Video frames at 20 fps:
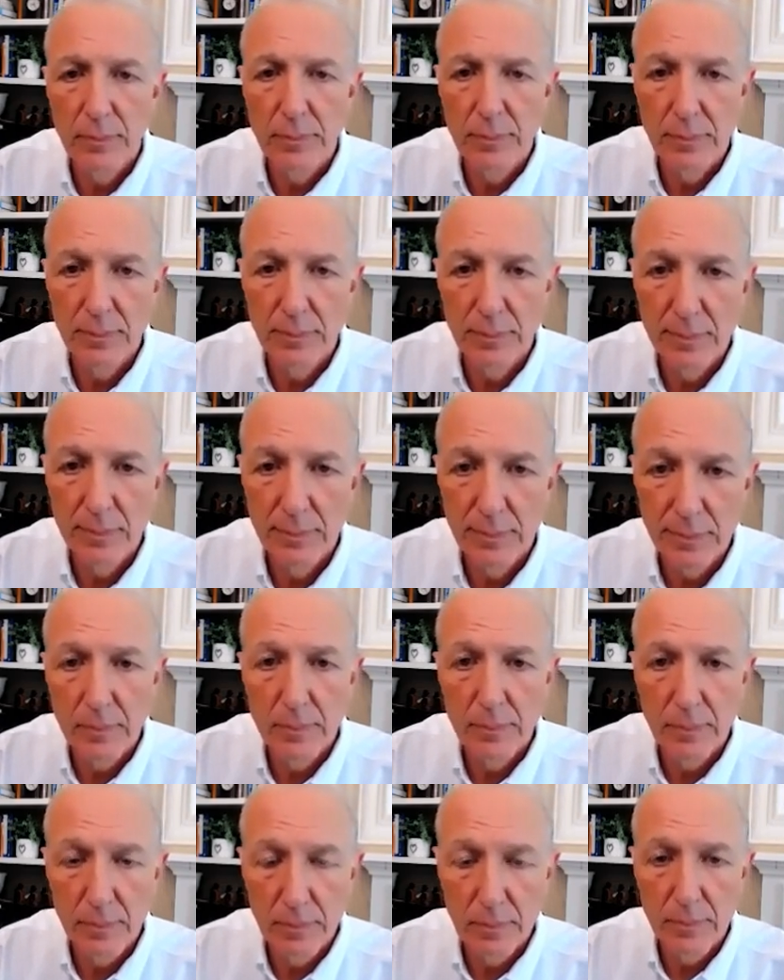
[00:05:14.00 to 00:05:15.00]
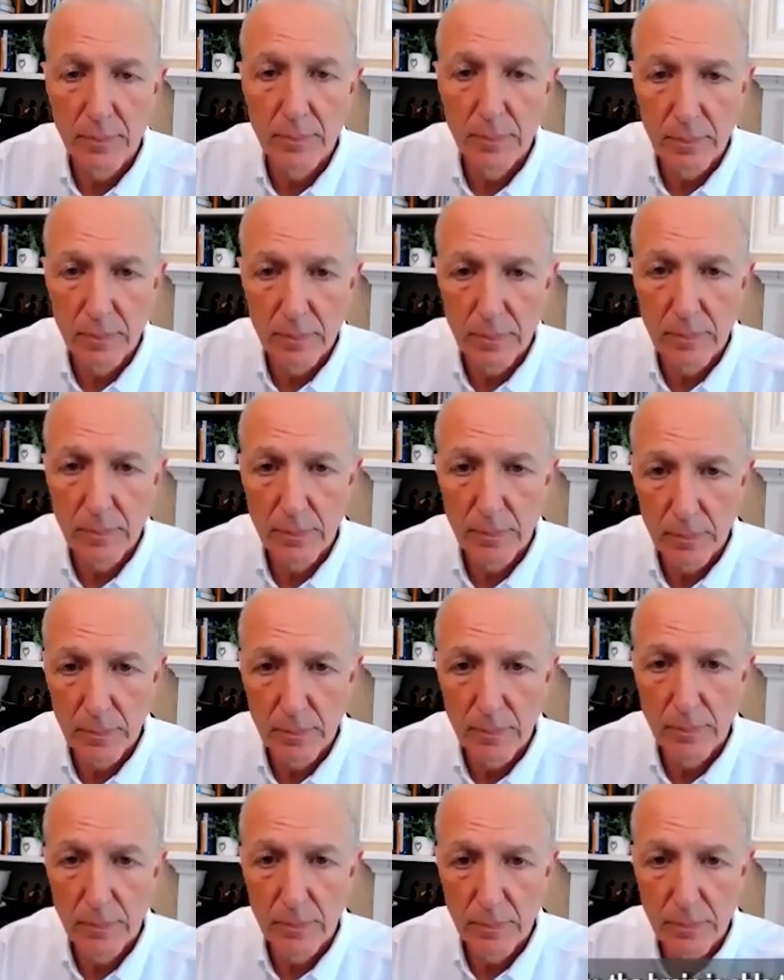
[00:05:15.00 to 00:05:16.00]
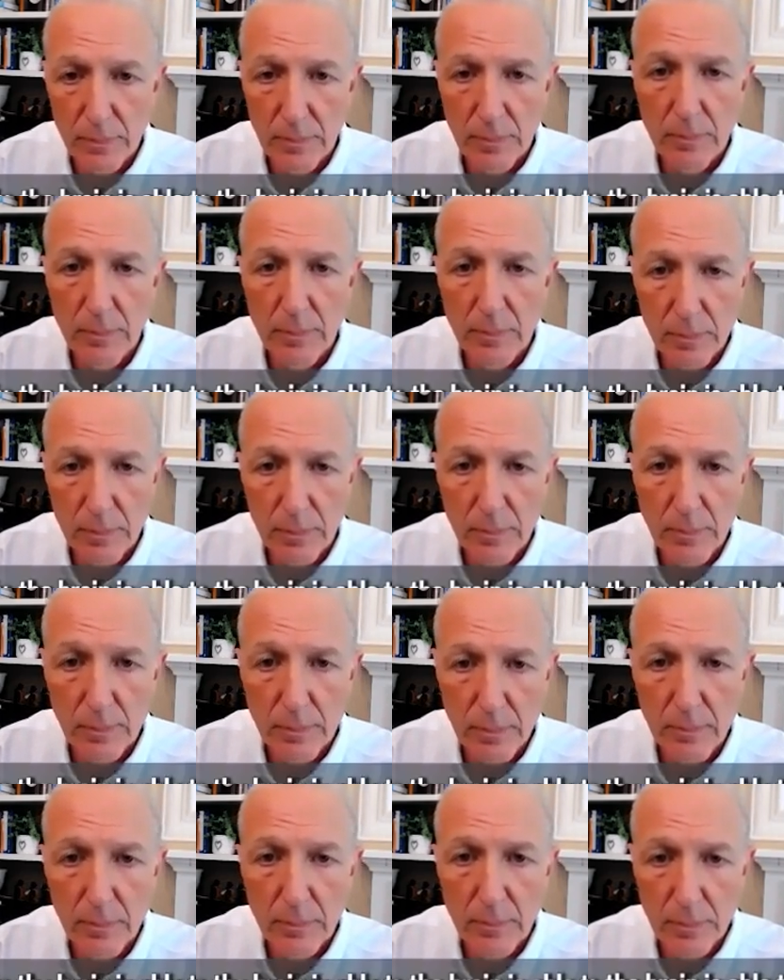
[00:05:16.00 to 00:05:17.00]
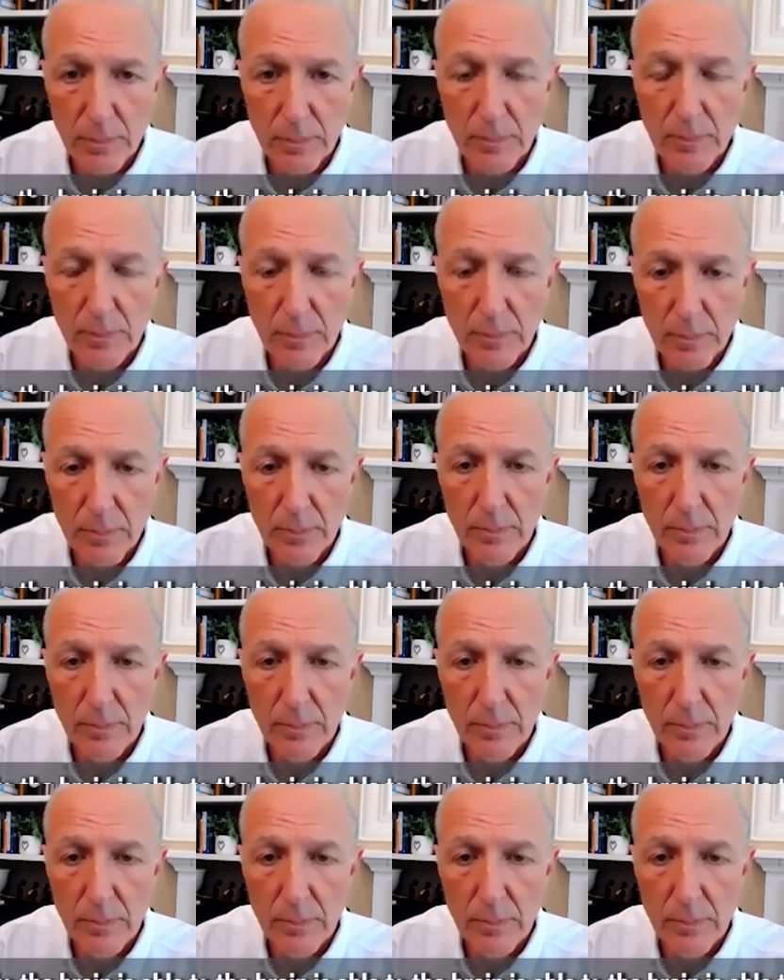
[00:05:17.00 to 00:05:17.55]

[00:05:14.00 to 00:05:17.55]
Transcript: [no speech]